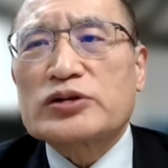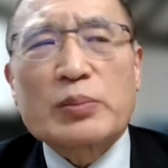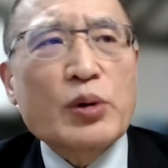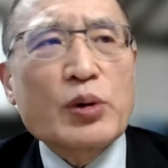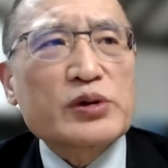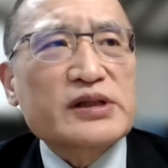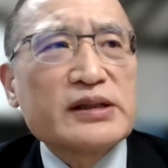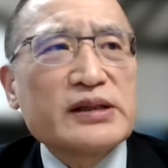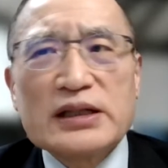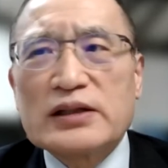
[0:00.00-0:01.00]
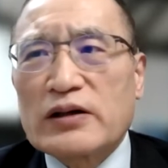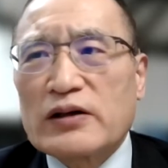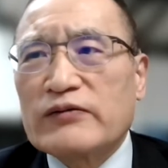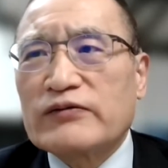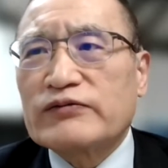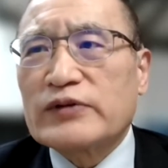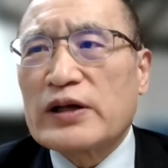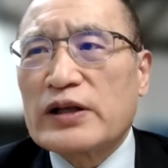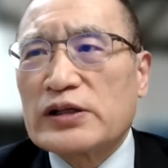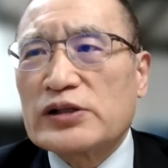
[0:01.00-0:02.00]
supports neither of
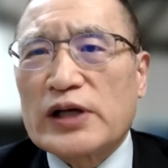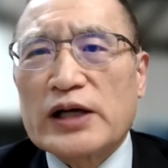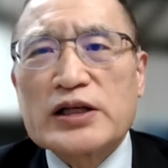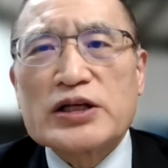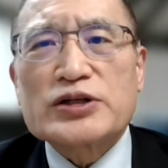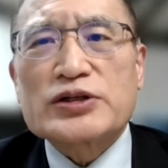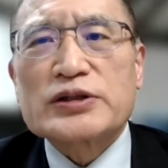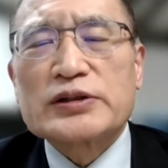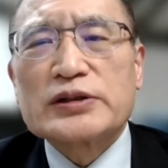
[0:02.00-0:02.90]
these ideas